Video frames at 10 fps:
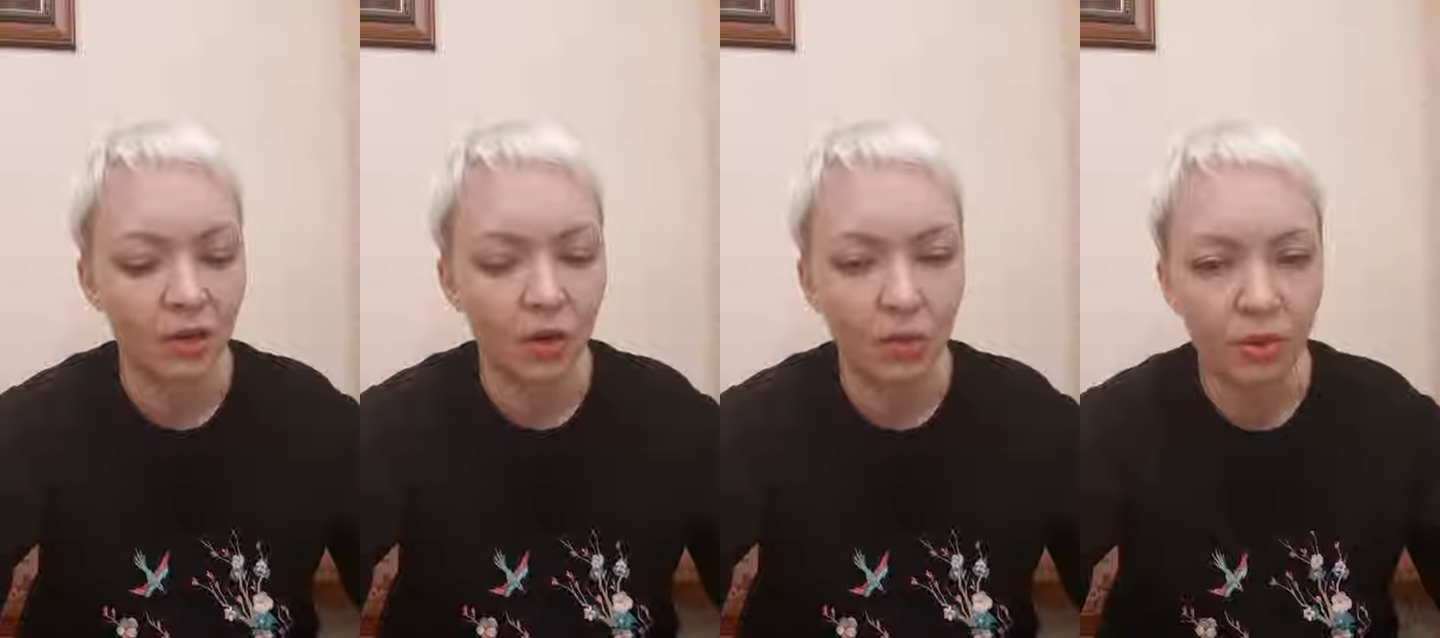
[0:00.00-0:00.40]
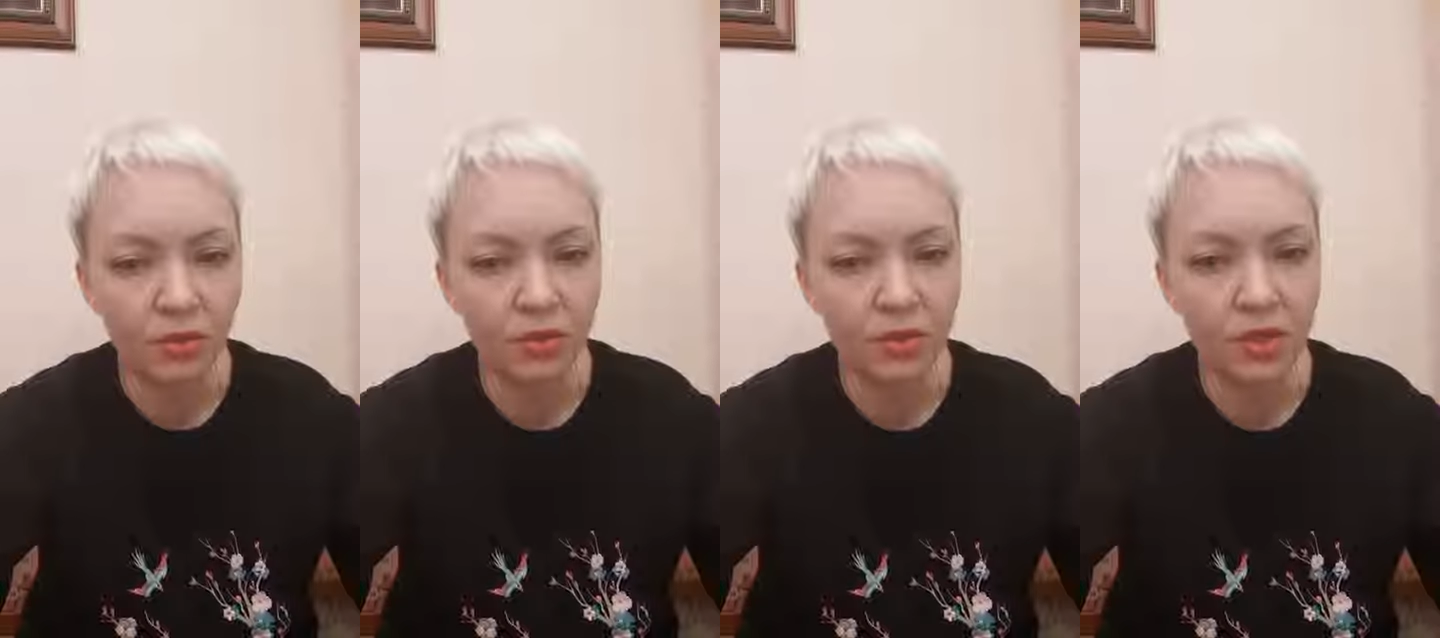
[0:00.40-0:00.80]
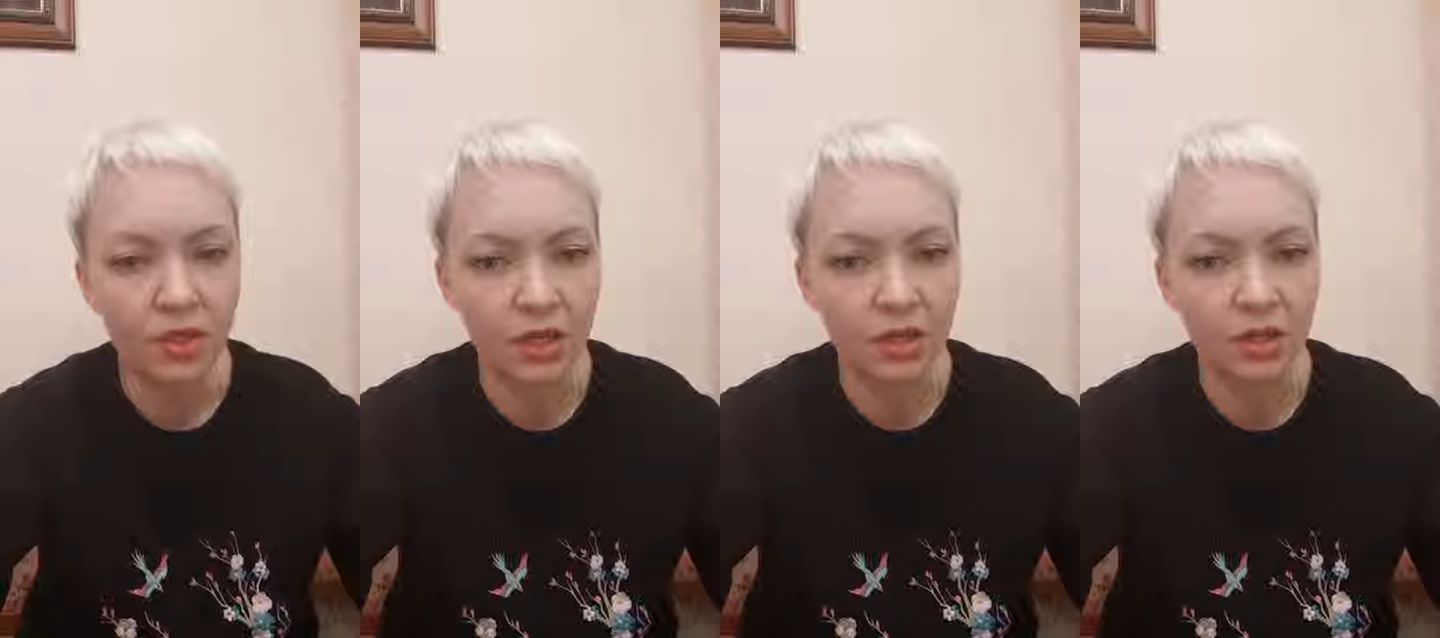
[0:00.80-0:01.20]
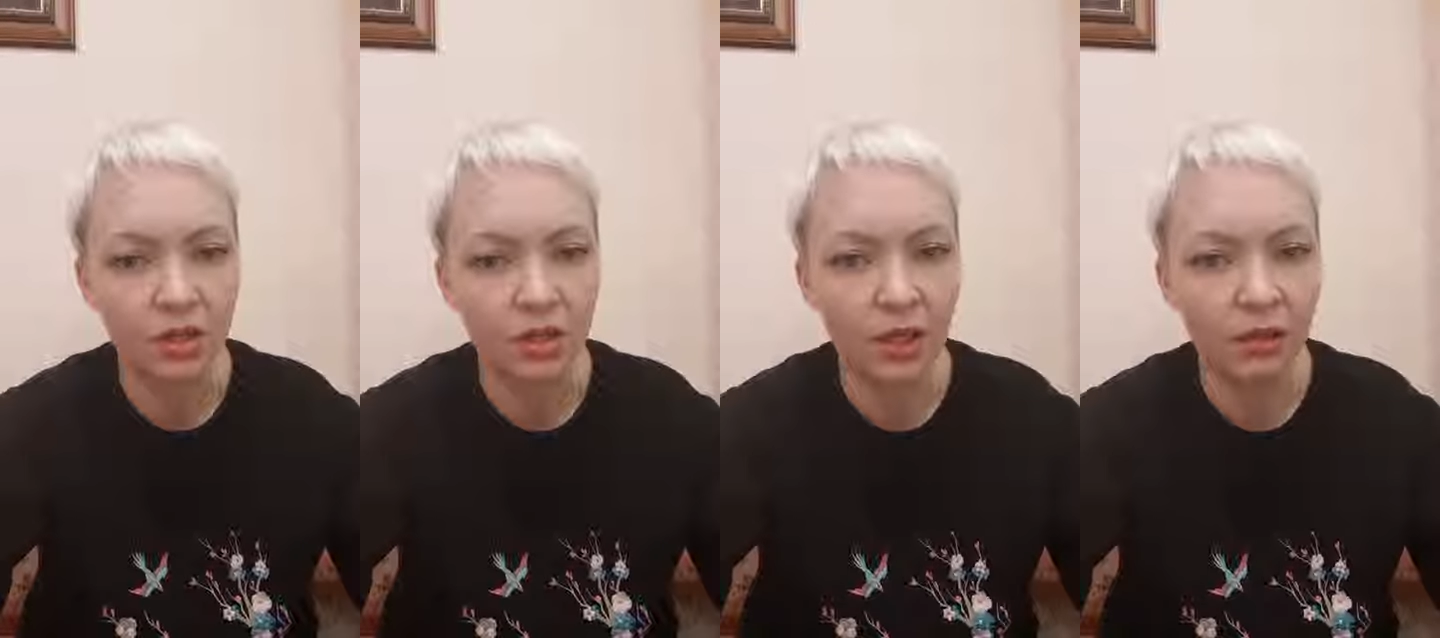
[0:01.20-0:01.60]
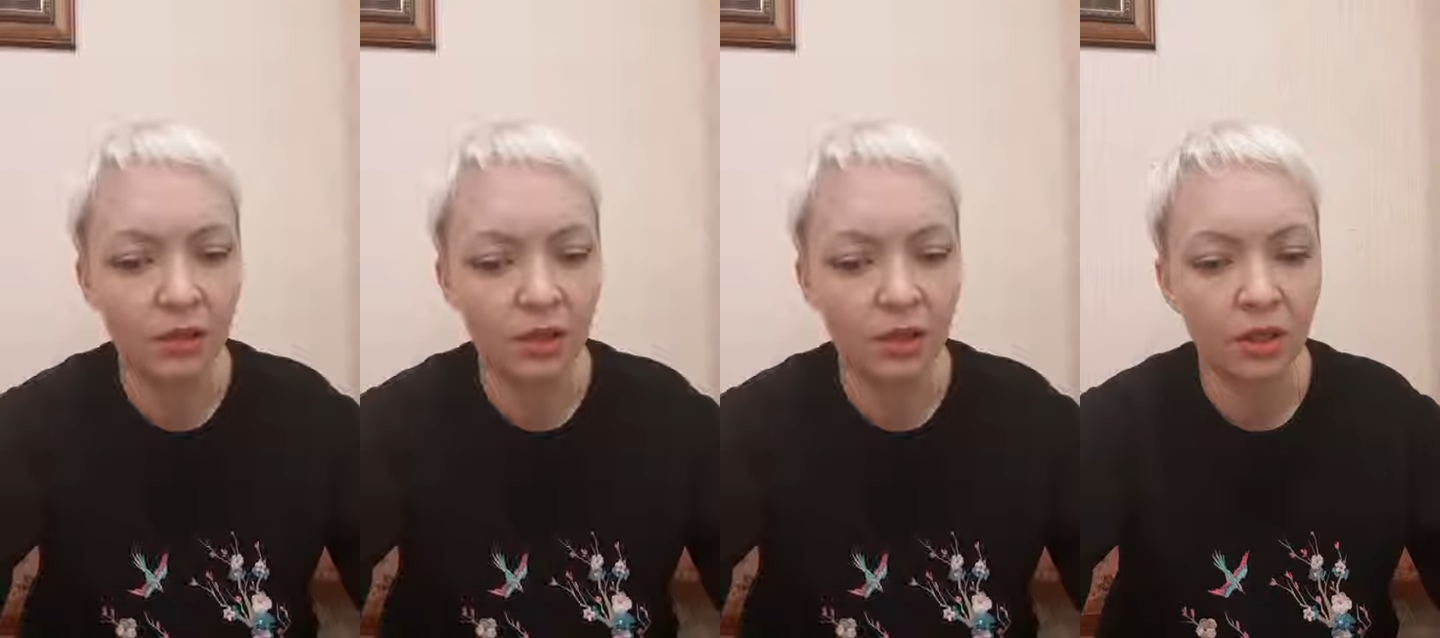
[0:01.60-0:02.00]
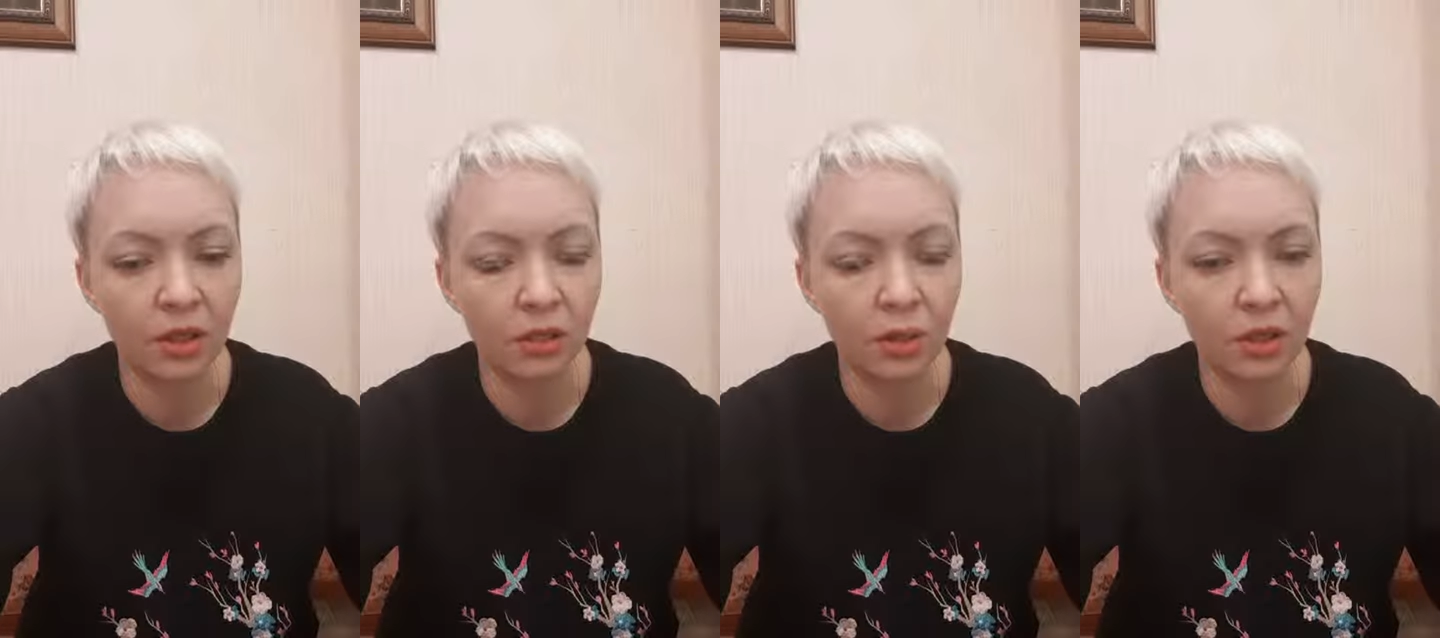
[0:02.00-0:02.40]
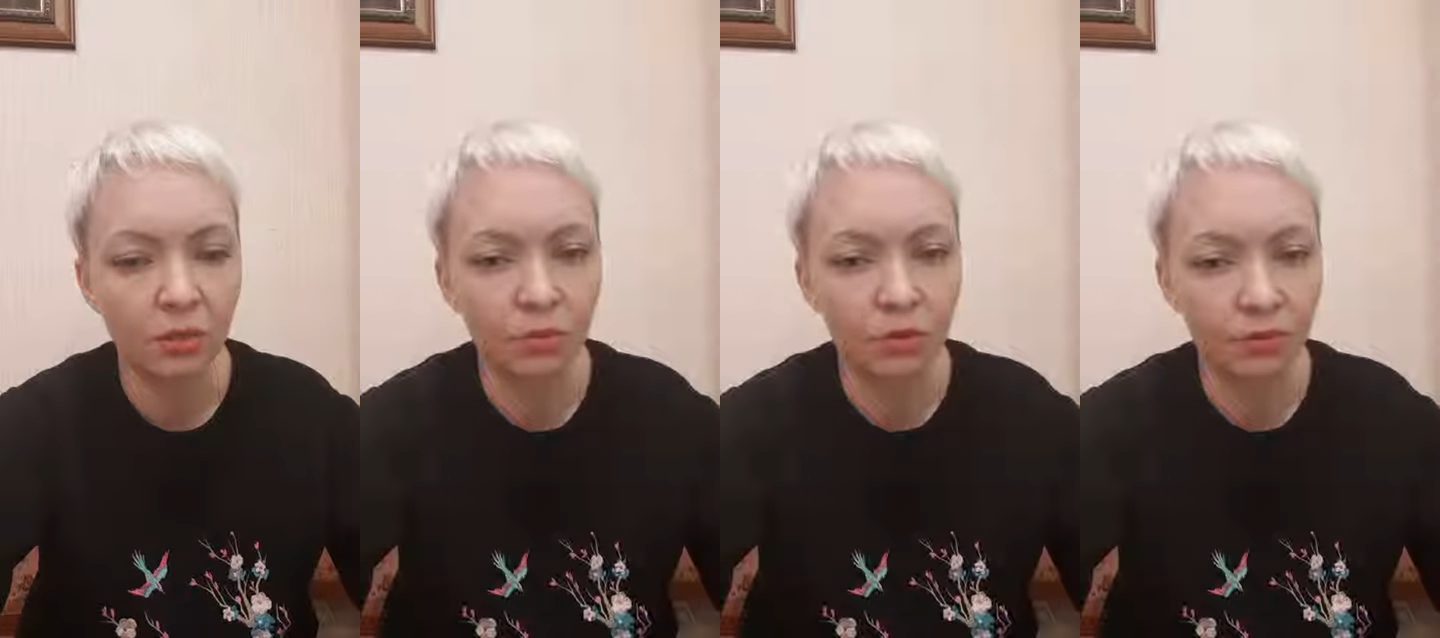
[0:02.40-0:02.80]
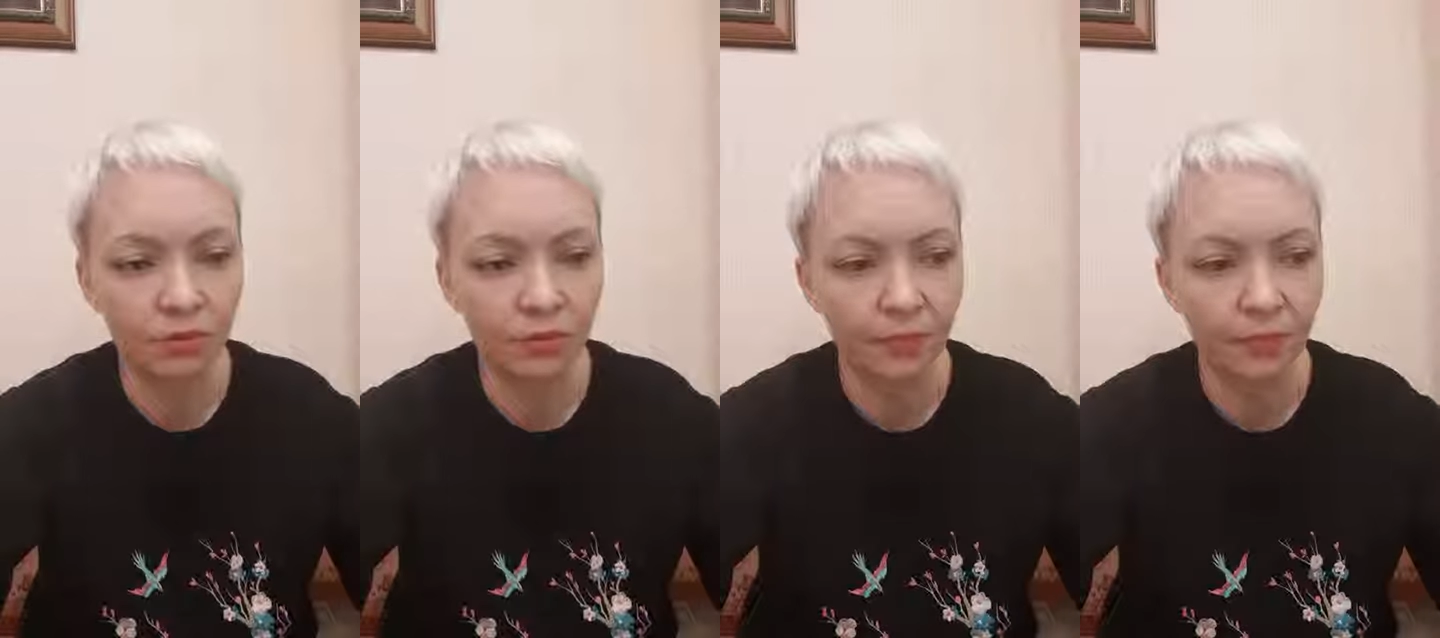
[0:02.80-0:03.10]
your pronunciation level will improve.